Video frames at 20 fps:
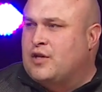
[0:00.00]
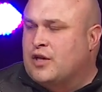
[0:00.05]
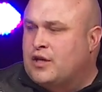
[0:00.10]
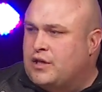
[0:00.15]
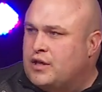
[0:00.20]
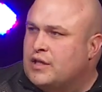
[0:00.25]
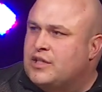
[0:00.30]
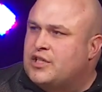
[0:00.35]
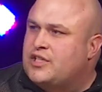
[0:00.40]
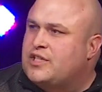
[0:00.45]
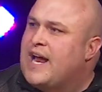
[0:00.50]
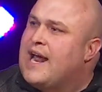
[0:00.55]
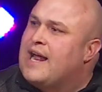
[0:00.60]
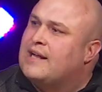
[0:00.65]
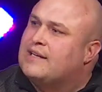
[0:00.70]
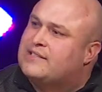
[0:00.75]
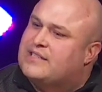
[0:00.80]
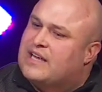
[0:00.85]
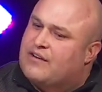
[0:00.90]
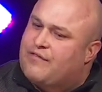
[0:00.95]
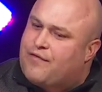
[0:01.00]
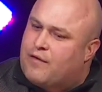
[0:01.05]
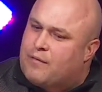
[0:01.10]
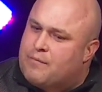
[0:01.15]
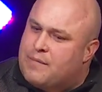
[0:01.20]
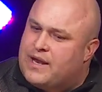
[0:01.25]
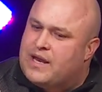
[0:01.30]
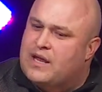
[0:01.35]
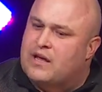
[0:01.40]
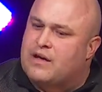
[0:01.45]
a good chance that for
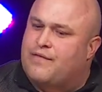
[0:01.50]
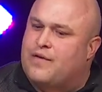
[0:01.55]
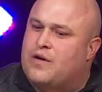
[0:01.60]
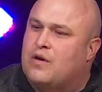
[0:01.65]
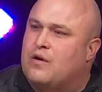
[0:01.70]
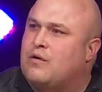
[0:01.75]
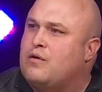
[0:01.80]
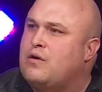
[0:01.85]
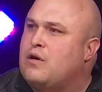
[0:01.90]
many of you,